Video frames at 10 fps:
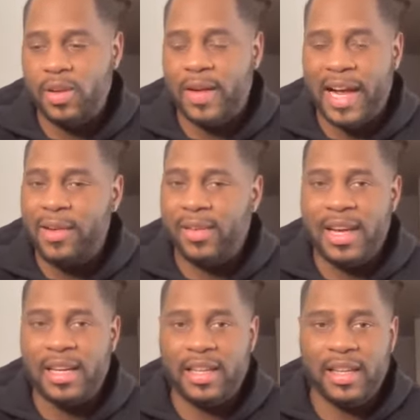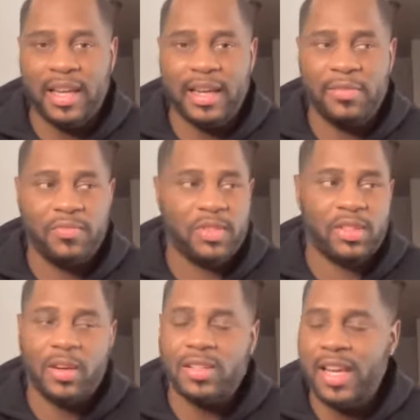outline it and
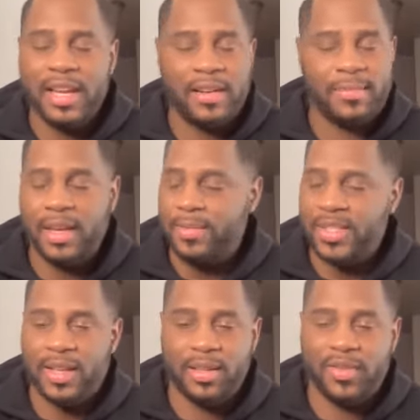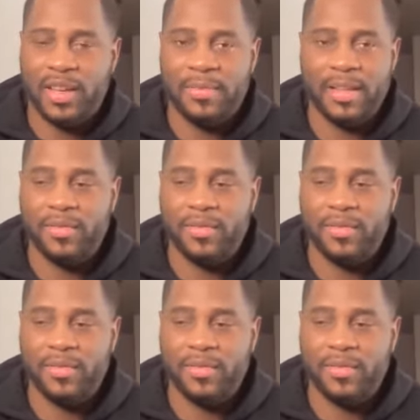start taking them baby steps, fam.